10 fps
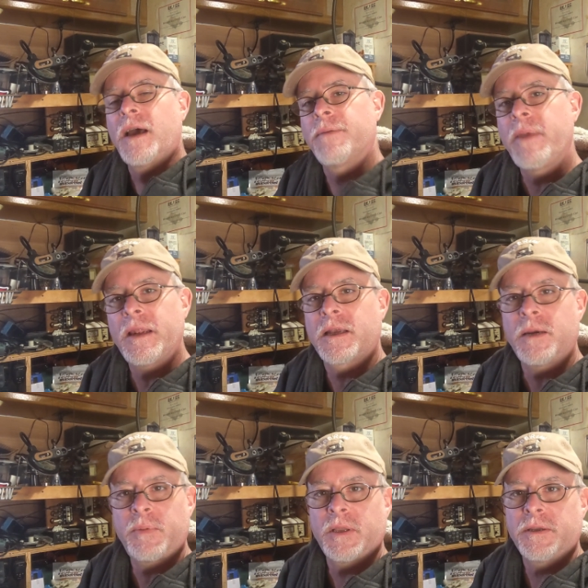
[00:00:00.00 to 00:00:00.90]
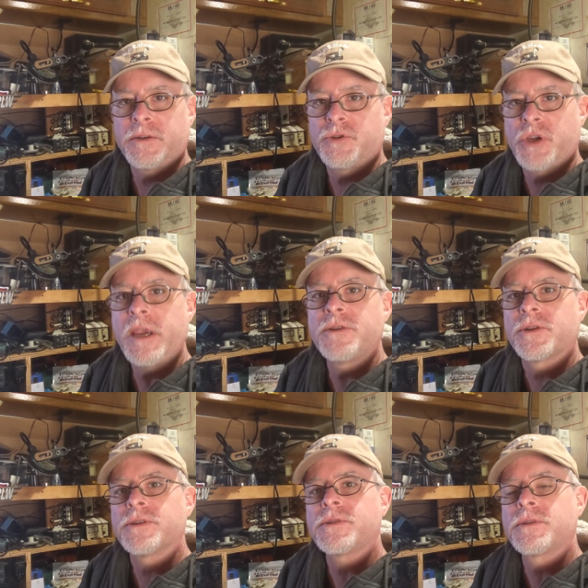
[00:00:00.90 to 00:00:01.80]
I made a couple of
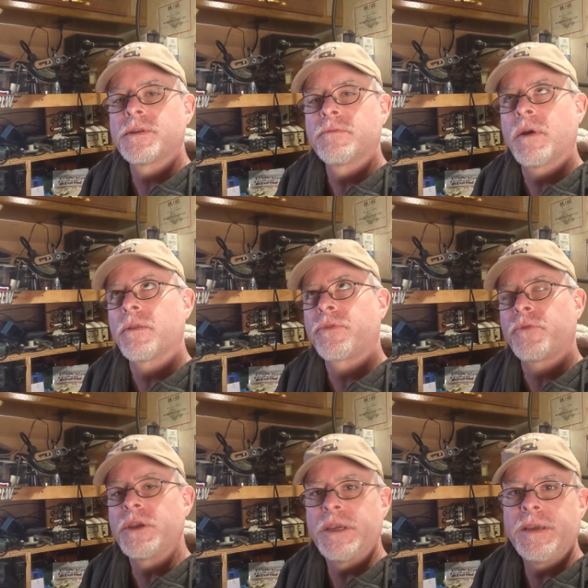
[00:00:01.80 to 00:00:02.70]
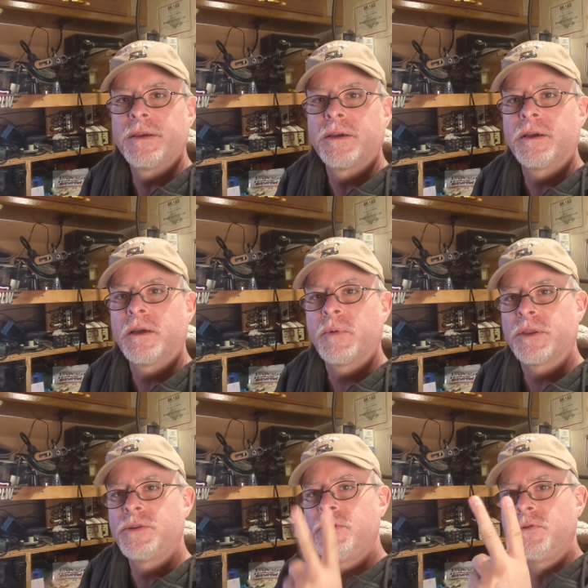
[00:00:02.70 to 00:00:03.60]
changes, well, three, uh,
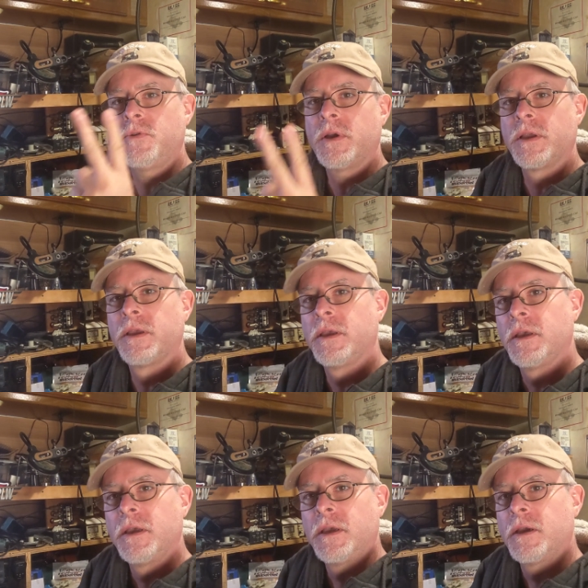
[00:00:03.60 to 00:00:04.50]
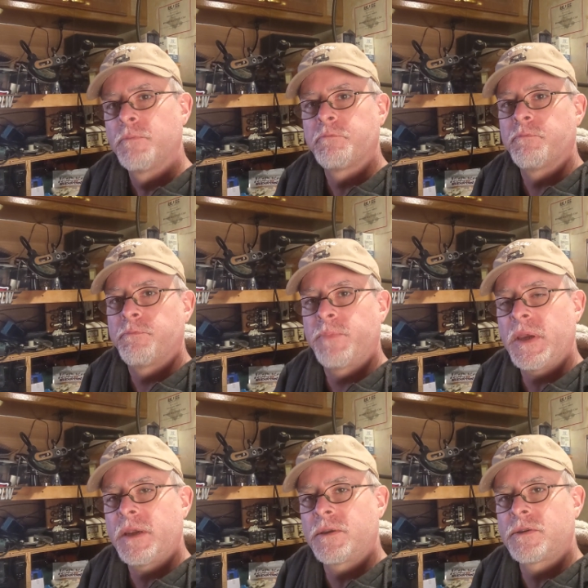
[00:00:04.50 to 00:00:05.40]
but two
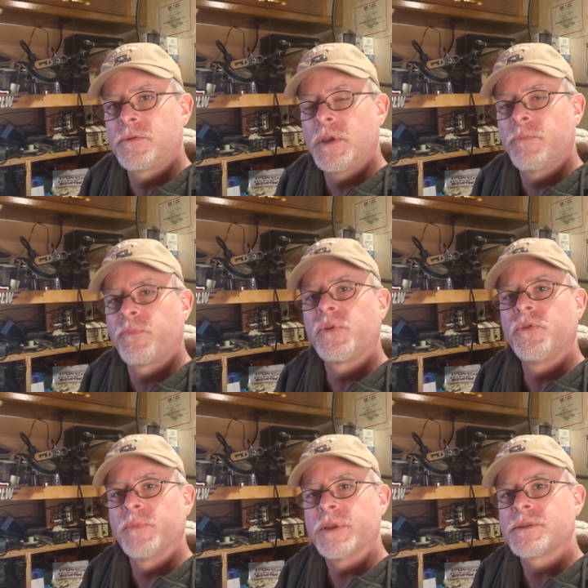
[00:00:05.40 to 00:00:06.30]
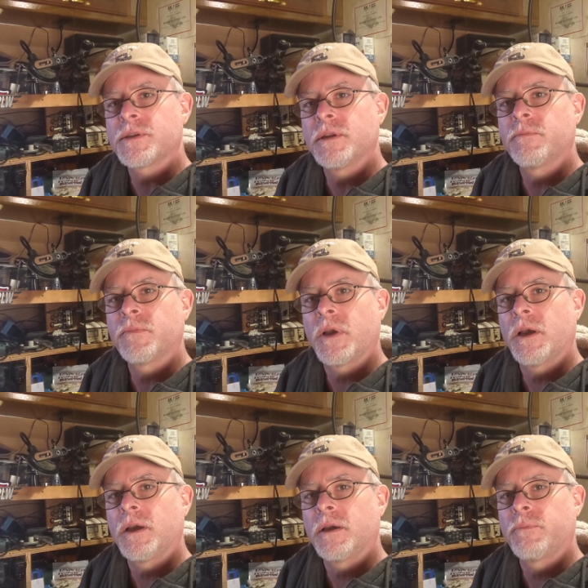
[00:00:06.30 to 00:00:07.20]
big improvements in
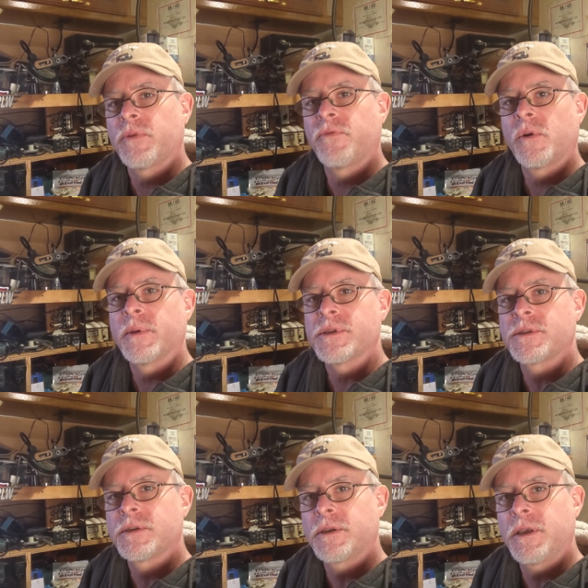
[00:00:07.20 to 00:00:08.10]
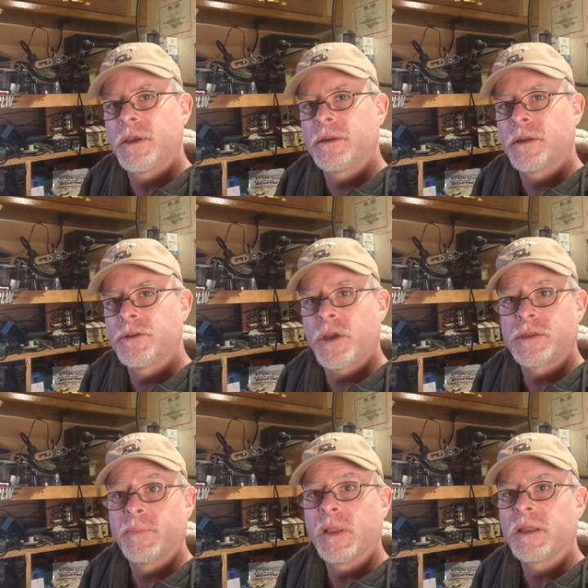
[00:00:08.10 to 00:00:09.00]
uh, performance and
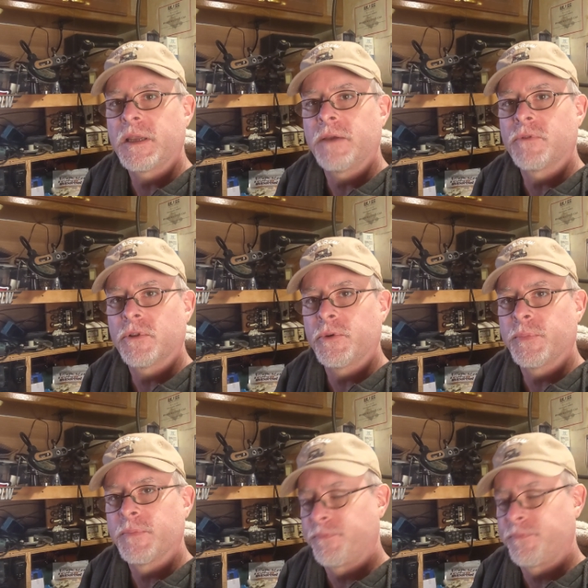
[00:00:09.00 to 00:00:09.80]
adjustability of the loop.